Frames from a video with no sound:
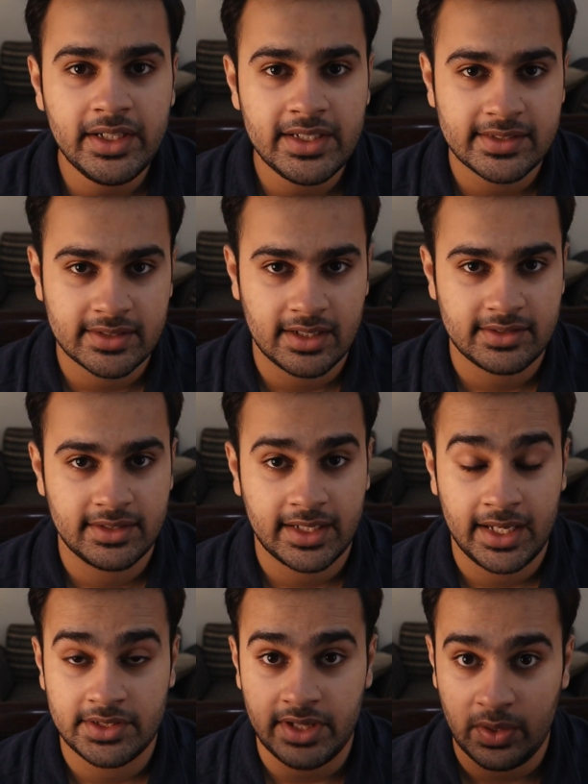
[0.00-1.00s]
to discuss the
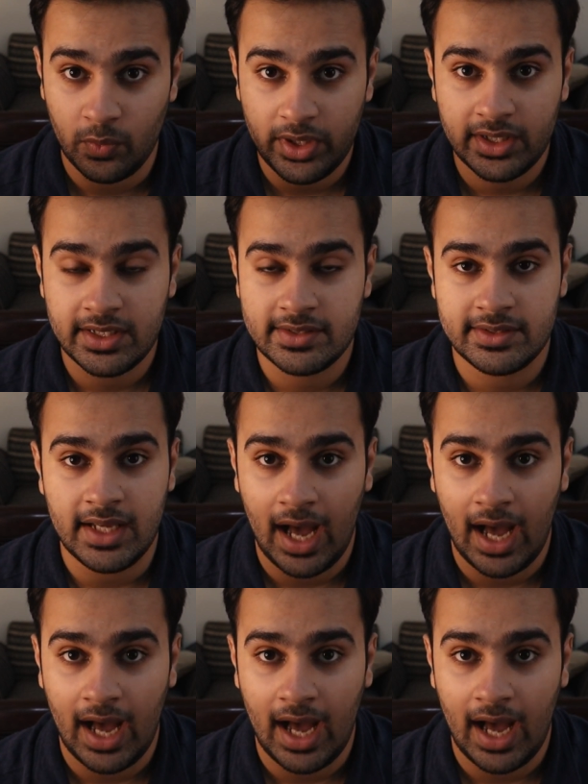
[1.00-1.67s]
case and we're going to see